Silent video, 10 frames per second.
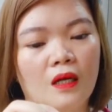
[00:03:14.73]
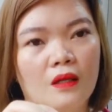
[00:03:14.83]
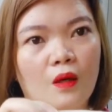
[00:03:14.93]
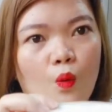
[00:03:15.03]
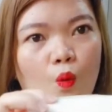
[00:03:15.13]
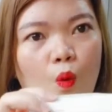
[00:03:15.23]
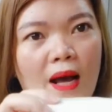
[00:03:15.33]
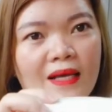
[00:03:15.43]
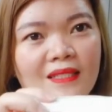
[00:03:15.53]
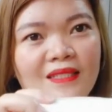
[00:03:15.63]

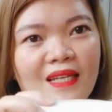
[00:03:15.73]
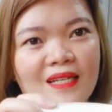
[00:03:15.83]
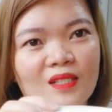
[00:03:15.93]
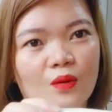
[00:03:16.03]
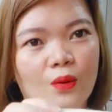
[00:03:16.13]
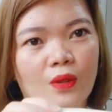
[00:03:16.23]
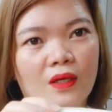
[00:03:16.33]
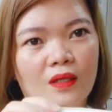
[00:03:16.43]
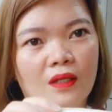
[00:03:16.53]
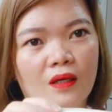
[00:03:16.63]
wideness
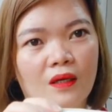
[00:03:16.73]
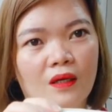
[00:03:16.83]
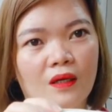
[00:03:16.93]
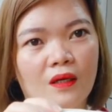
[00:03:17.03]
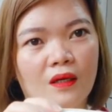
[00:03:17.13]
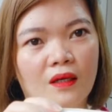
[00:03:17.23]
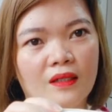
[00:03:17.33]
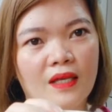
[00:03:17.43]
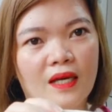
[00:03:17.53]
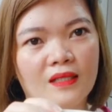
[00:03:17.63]
or the
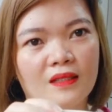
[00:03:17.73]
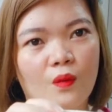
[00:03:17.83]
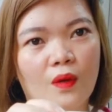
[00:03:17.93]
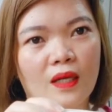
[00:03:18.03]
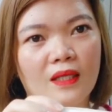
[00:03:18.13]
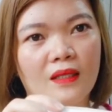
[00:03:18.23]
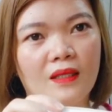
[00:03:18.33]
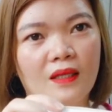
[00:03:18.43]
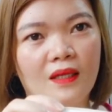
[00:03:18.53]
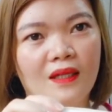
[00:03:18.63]

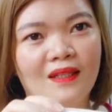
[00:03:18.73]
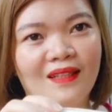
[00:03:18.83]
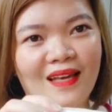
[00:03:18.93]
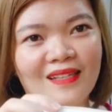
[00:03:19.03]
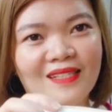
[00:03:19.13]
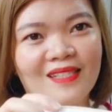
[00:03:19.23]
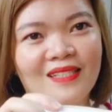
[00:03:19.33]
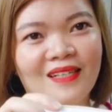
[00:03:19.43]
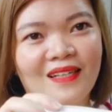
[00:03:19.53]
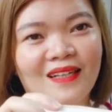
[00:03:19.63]
wideness
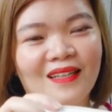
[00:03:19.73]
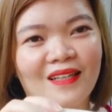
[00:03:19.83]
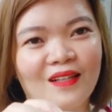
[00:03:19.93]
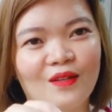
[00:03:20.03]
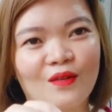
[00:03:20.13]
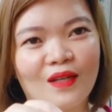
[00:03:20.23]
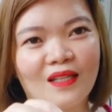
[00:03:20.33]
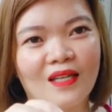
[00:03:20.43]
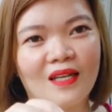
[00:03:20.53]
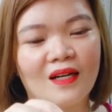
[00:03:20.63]
that you can
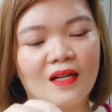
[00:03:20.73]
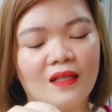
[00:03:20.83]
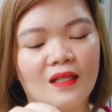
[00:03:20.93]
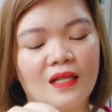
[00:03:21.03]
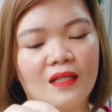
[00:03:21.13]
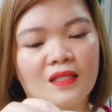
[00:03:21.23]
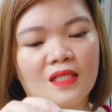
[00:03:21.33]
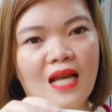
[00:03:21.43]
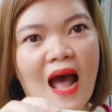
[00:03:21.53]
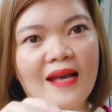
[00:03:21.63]
hear it, it's
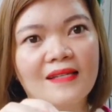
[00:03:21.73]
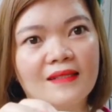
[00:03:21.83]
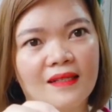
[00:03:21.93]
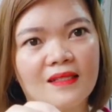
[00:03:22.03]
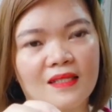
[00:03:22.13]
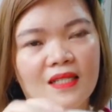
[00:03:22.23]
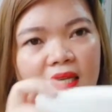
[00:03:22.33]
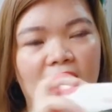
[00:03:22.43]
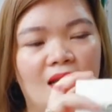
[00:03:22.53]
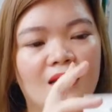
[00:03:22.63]

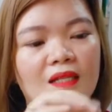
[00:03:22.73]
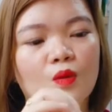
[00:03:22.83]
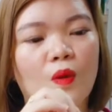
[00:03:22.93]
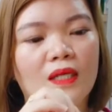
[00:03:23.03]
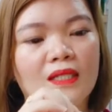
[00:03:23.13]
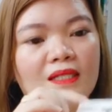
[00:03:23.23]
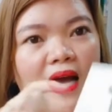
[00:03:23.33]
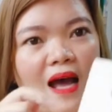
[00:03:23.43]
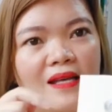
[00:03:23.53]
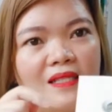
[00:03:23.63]
i16, and this one is
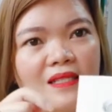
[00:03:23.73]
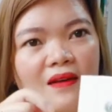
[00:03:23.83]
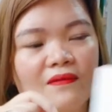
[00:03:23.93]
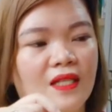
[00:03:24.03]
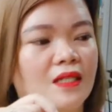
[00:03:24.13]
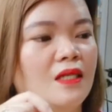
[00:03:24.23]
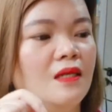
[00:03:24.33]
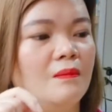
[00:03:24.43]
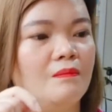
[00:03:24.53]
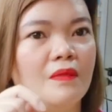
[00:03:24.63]
i7
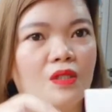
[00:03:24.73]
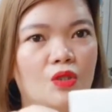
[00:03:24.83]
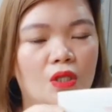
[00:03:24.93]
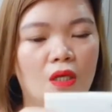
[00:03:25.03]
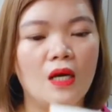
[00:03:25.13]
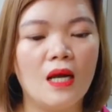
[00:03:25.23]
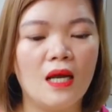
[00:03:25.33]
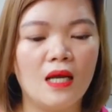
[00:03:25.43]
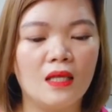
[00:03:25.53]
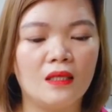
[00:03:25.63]
meter,
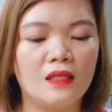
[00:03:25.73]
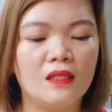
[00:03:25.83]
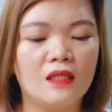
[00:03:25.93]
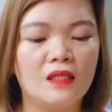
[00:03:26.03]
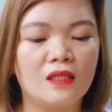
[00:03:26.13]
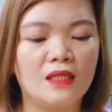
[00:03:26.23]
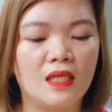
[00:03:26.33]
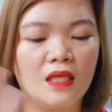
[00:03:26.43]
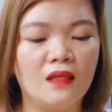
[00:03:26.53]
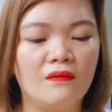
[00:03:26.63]
and
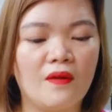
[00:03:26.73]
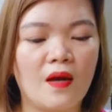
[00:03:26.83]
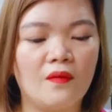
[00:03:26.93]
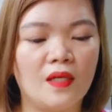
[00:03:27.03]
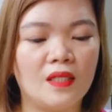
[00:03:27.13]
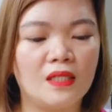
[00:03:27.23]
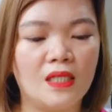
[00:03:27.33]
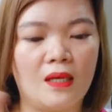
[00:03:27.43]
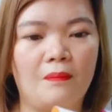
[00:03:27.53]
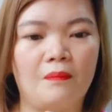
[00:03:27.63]
still very cheap.